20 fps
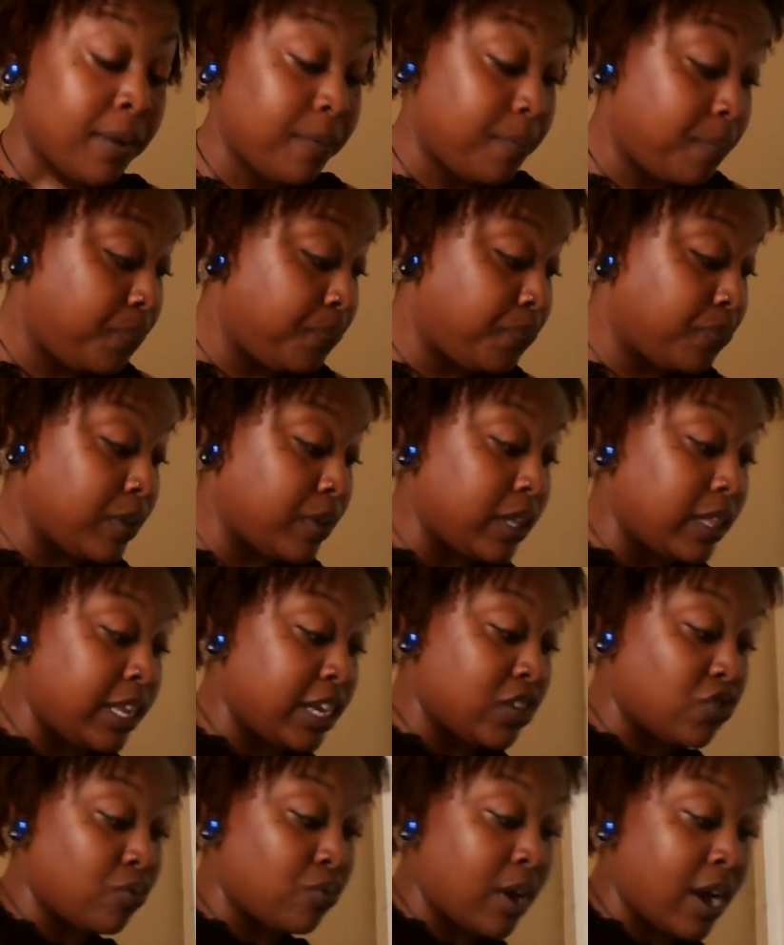right,
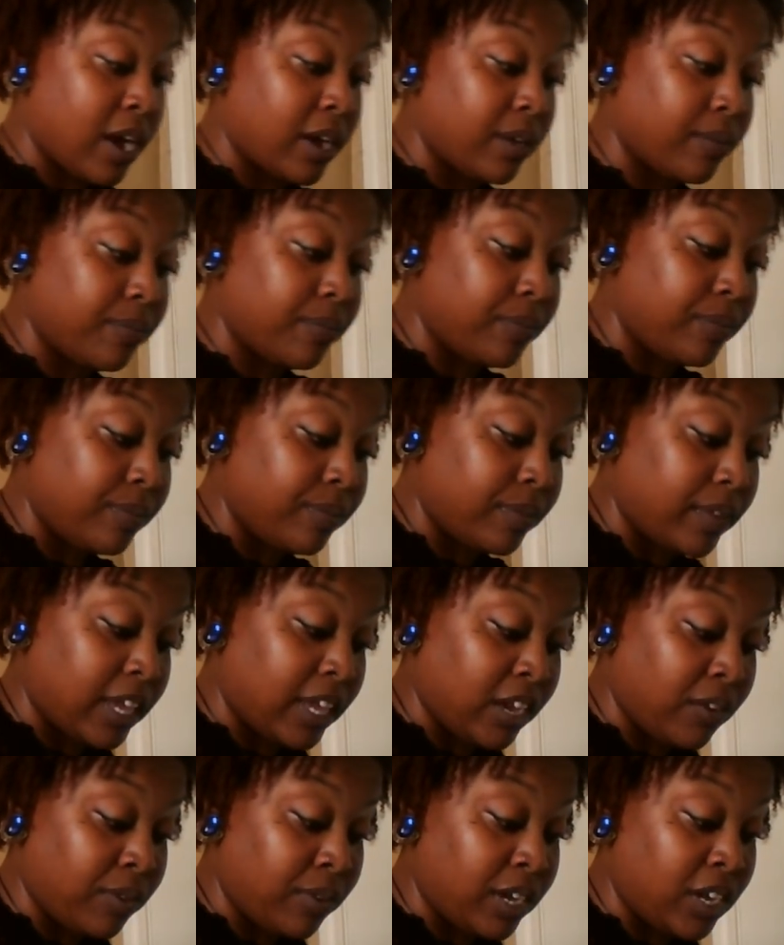let's rock.
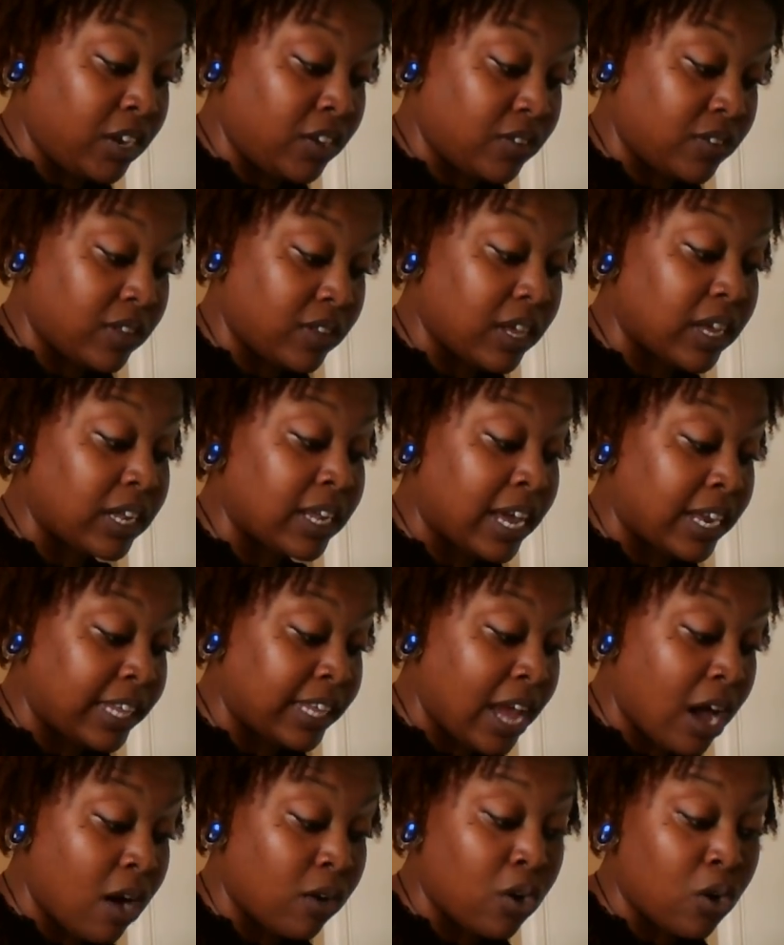Aries, a lot of
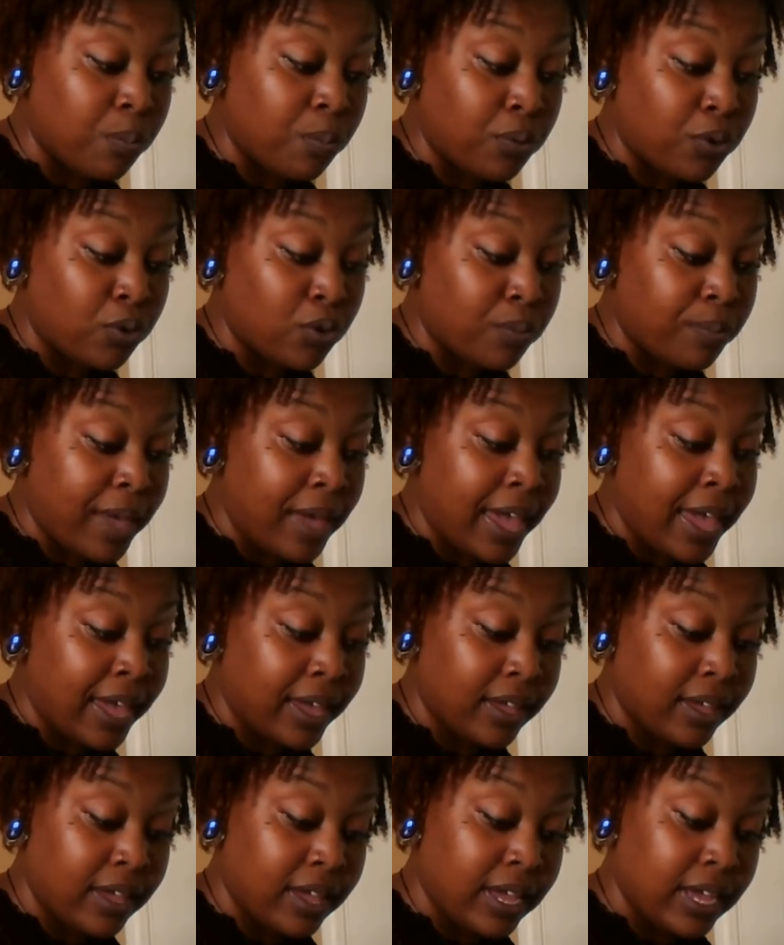y'all gonna pull back
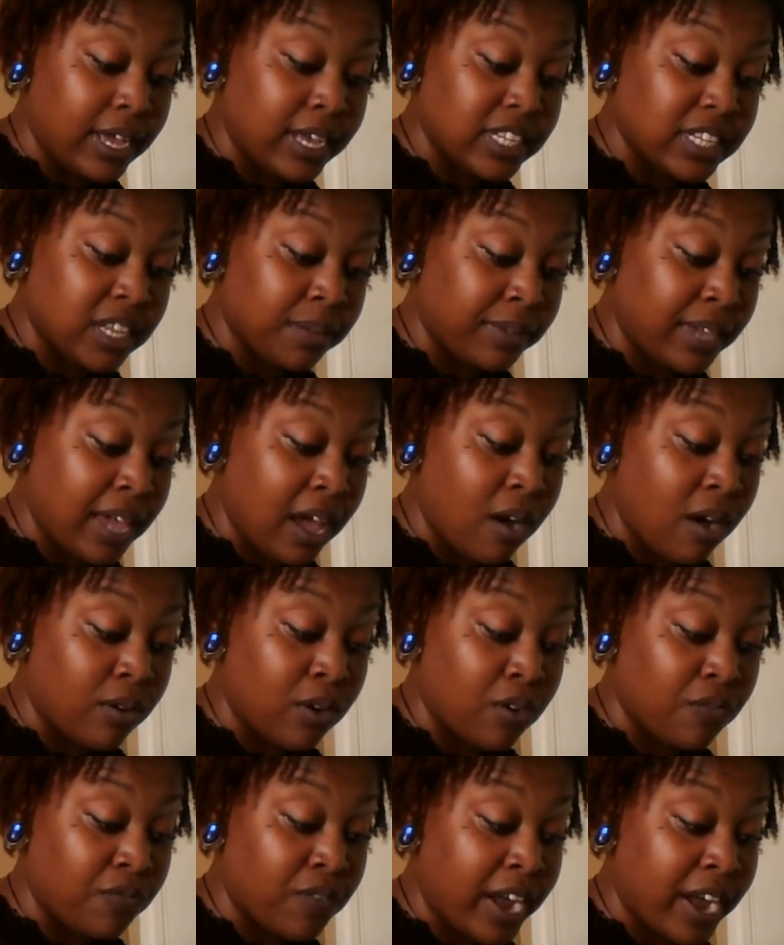some of y'all
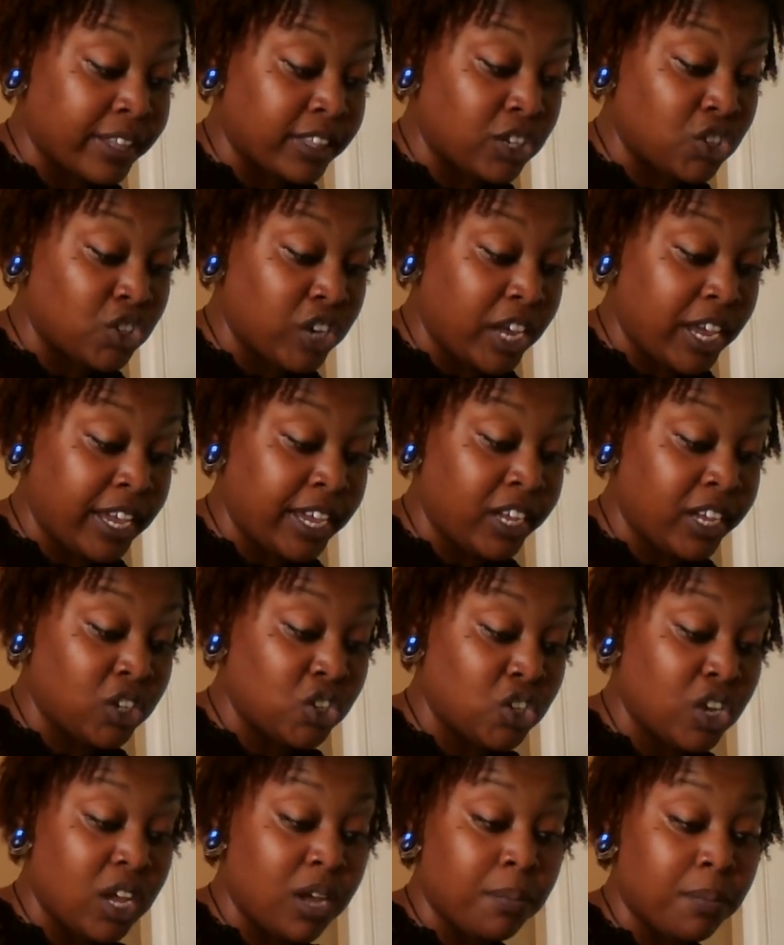gonna fight the change,
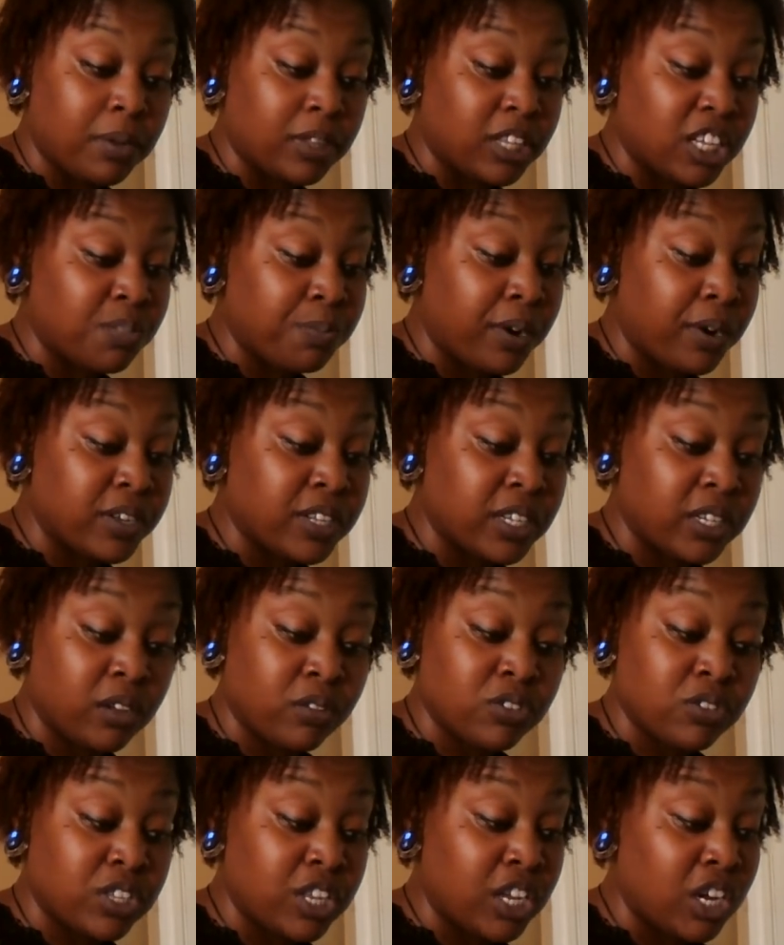but this person
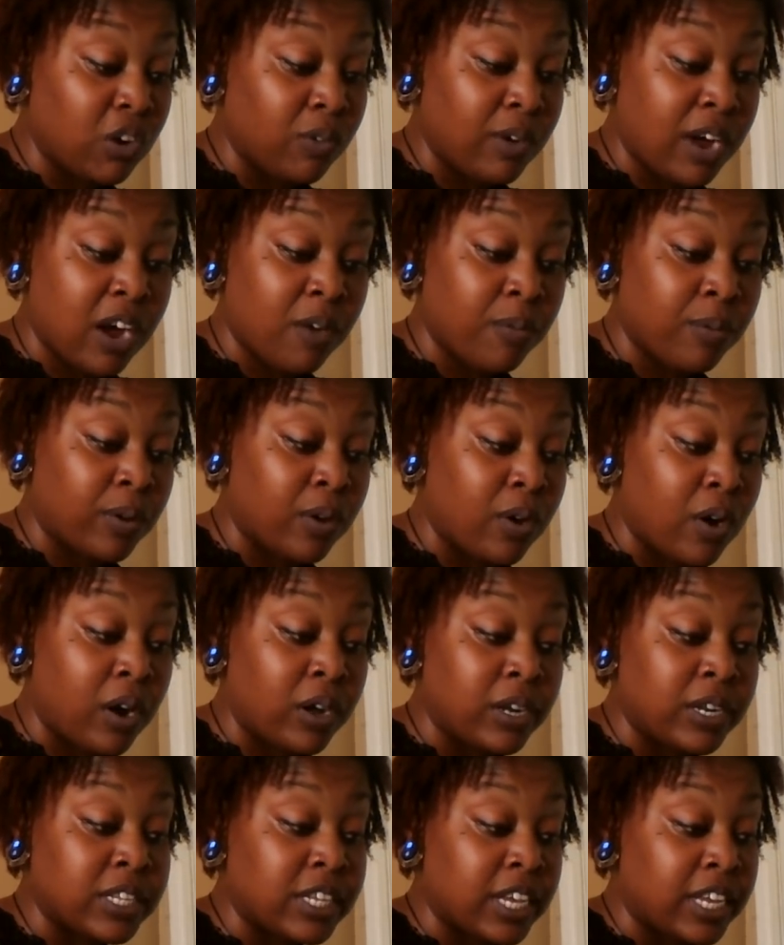gonna stick around
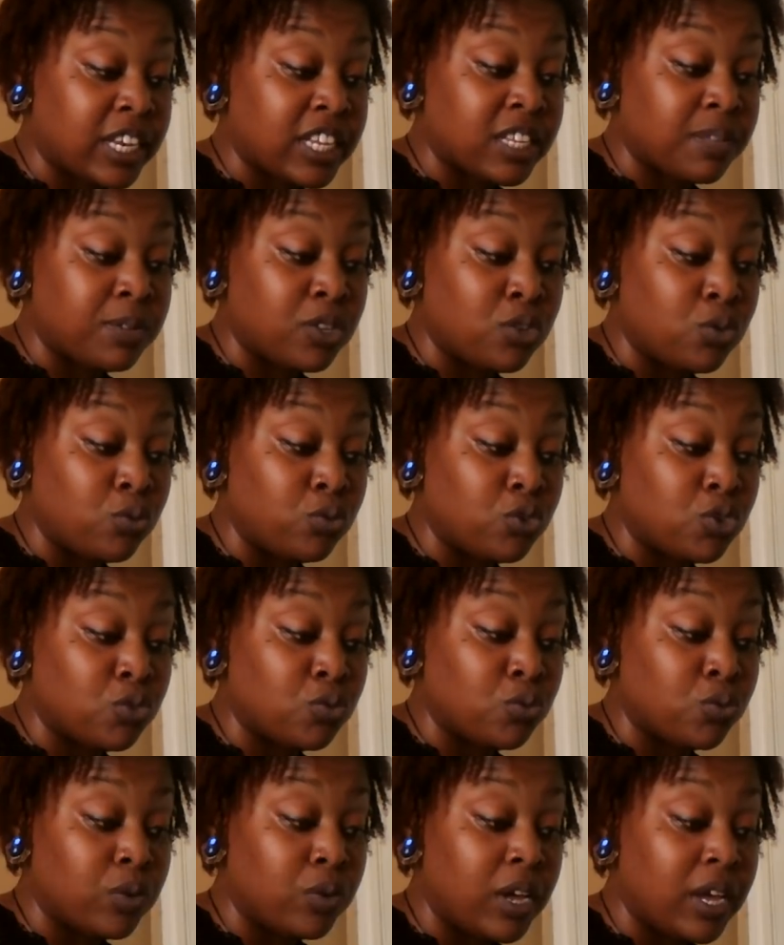regardless, and it's due
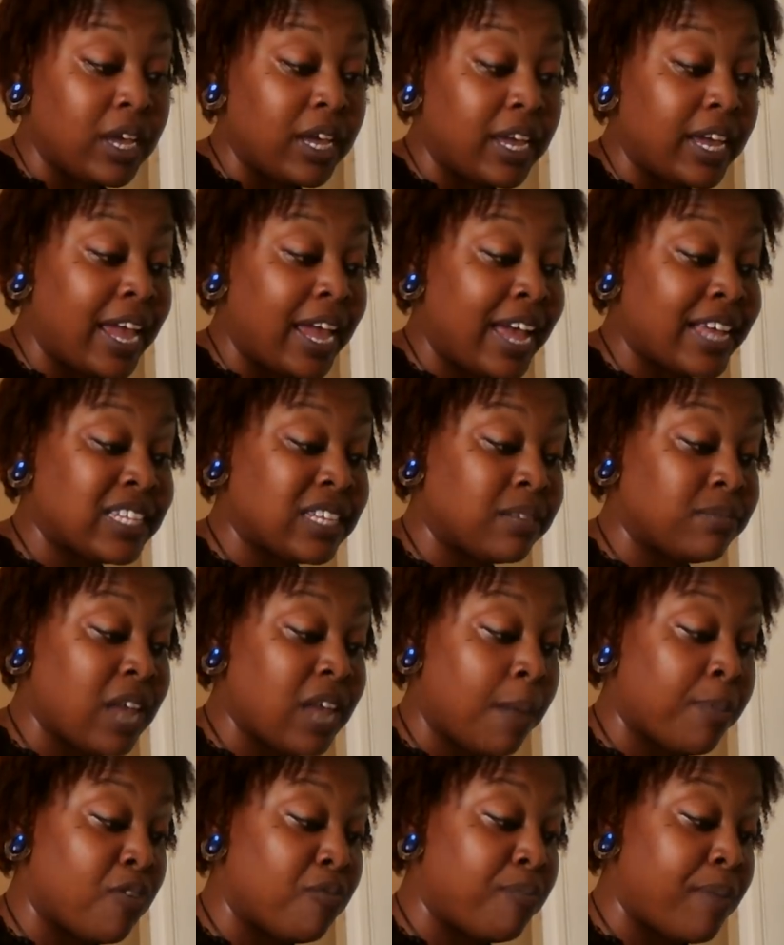to it has some
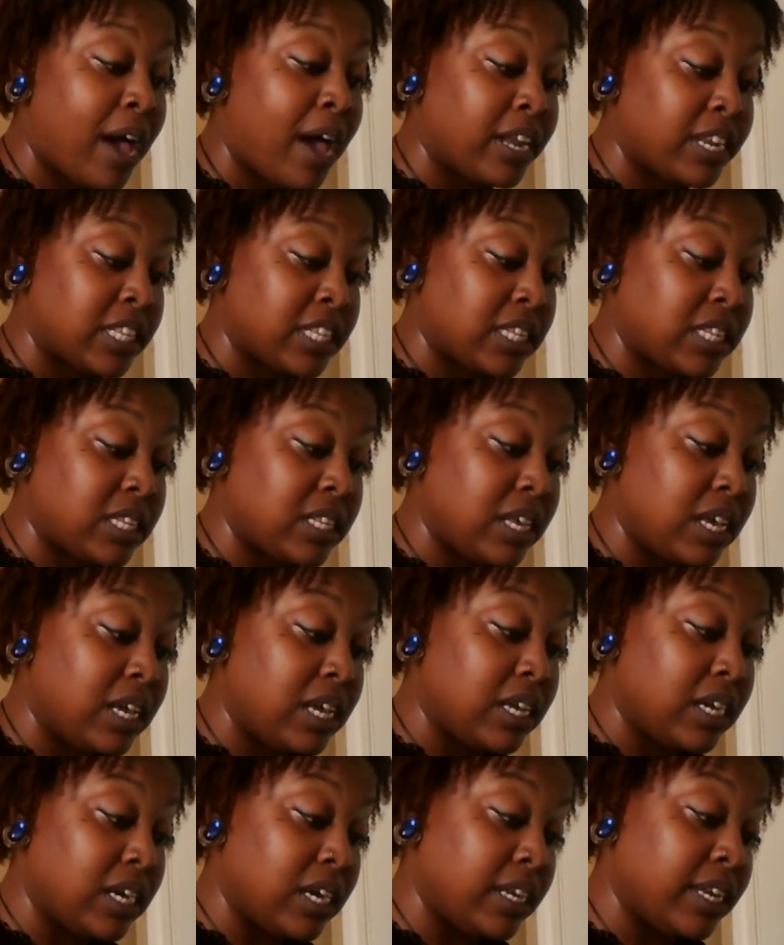type of balance
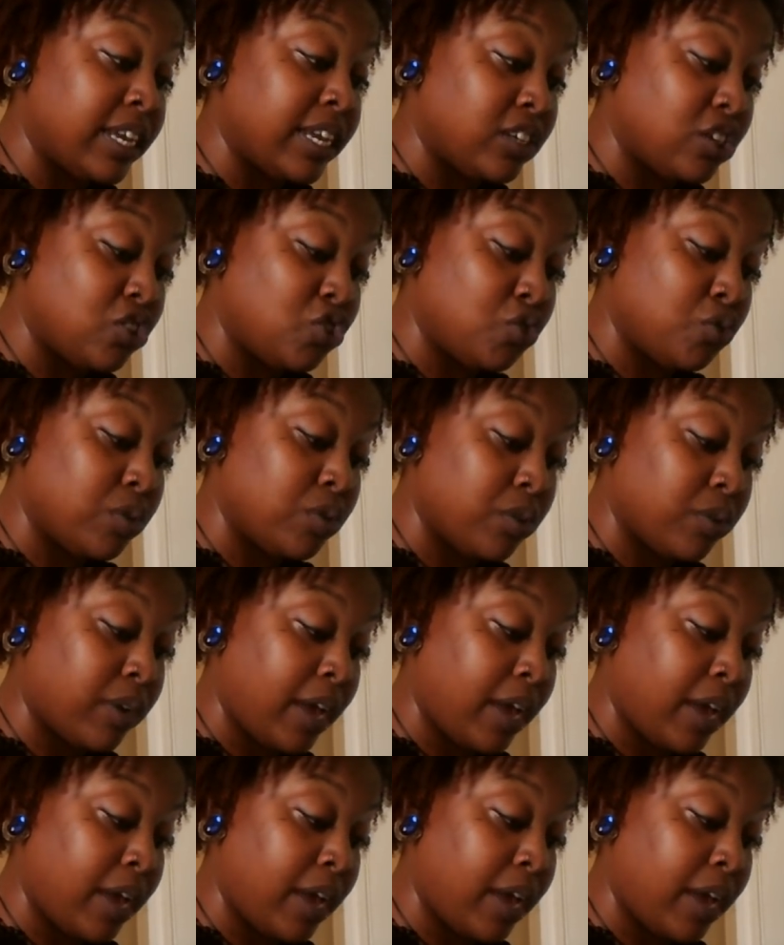connected to it.